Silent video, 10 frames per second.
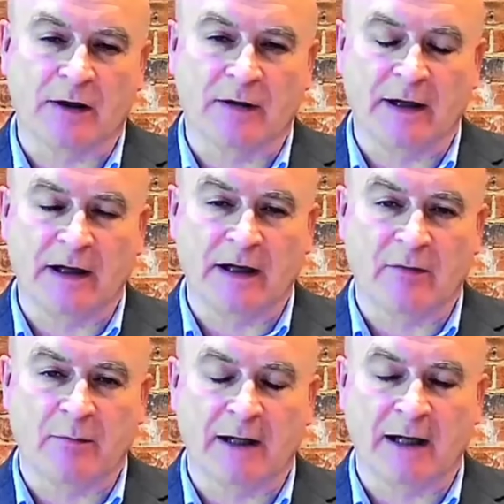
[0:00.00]
They have a
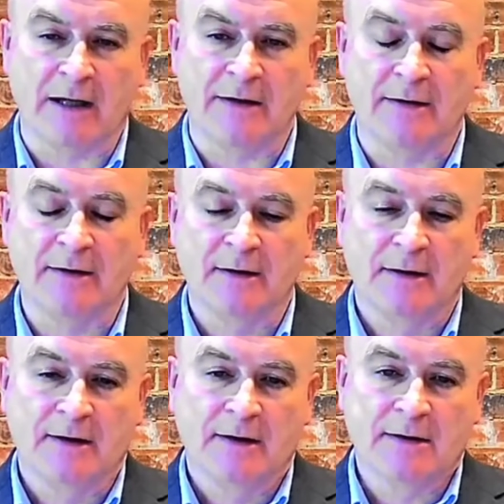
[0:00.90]
plan
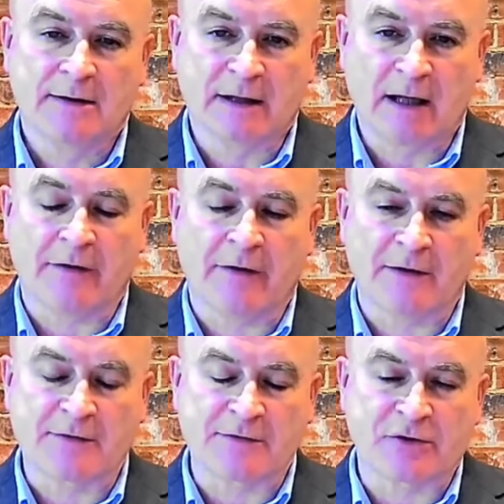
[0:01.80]
to cut
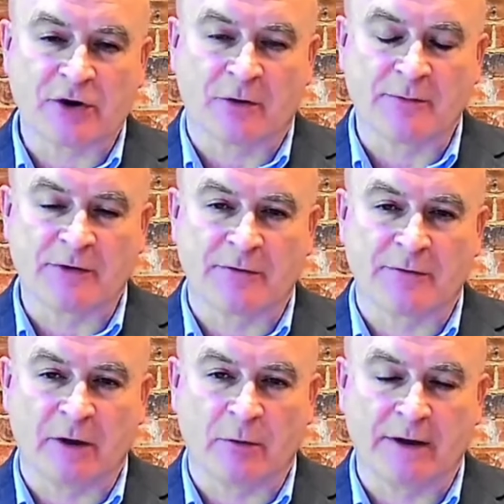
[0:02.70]
thousands of jobs off the
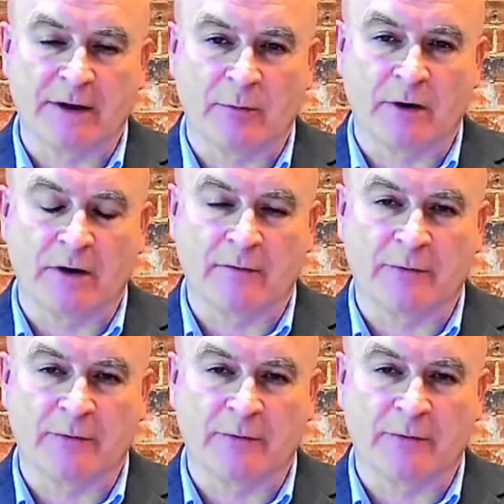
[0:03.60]
railway network